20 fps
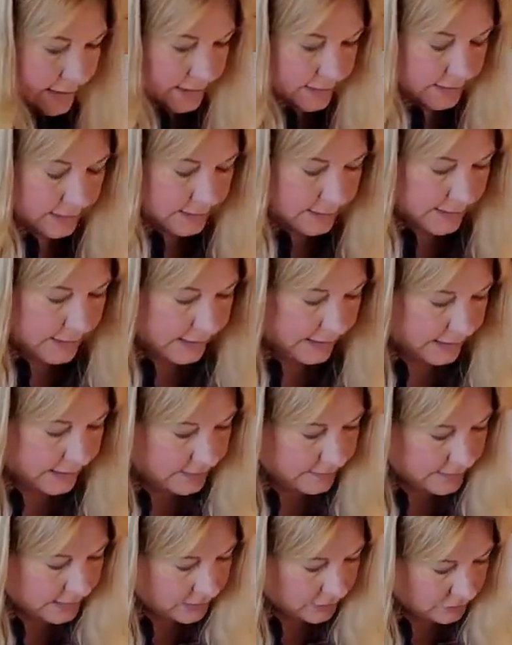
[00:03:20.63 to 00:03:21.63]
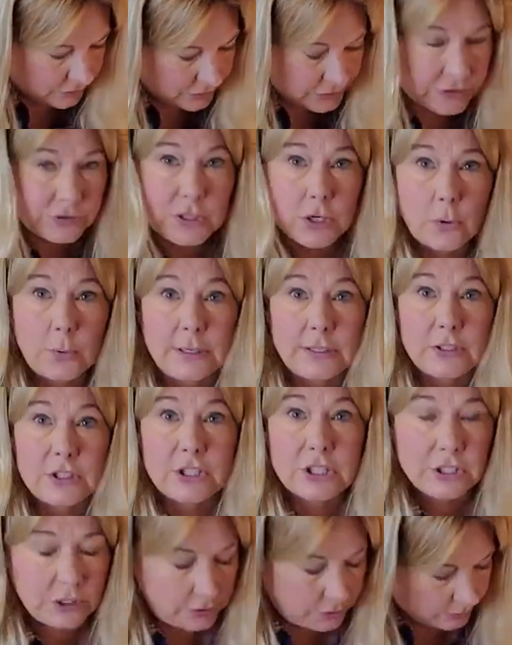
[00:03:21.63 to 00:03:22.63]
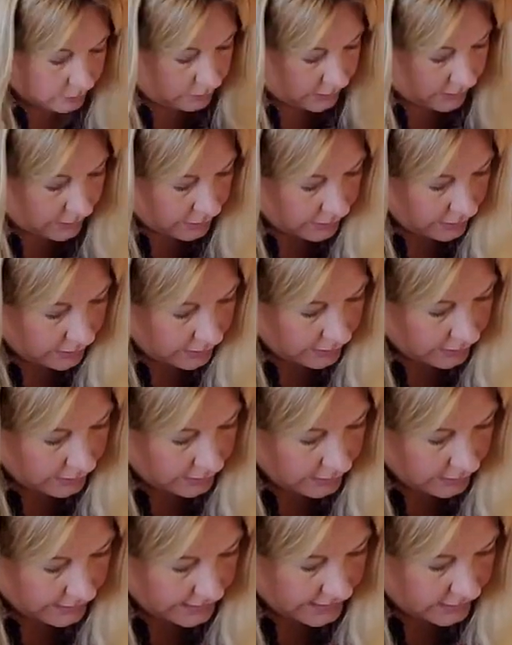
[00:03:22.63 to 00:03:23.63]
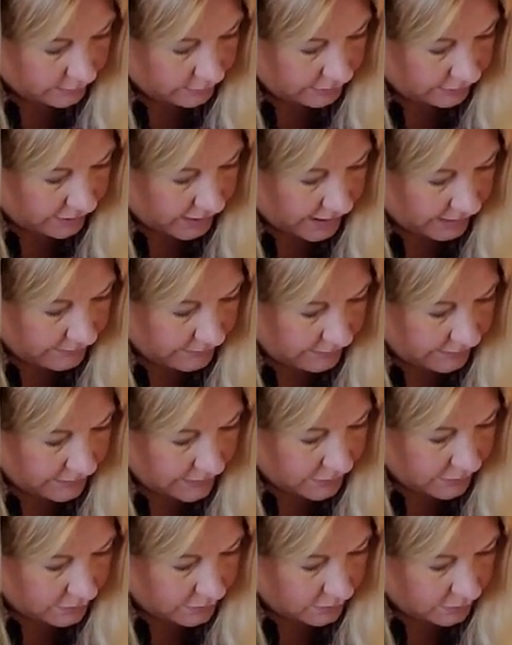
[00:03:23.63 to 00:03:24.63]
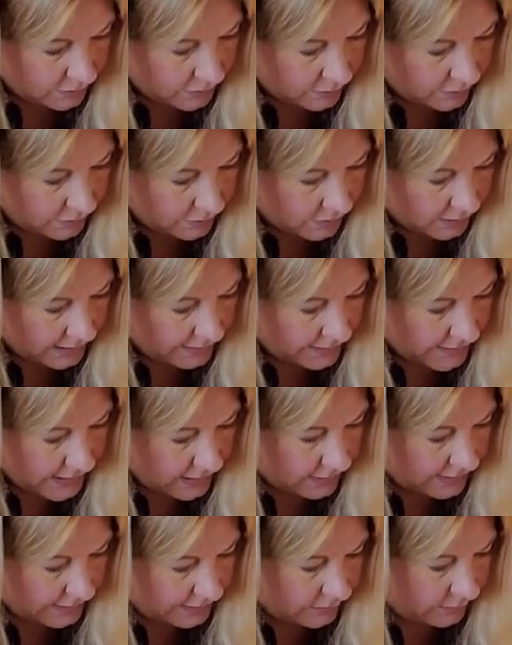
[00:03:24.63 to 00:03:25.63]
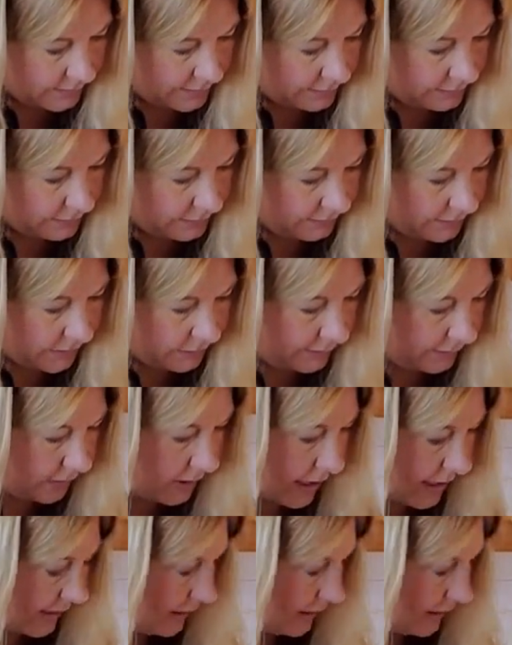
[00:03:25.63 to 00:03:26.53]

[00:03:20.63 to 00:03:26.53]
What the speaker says: the thing, and then you're just going to kind of plop the yolk on there in the middle of your ricotta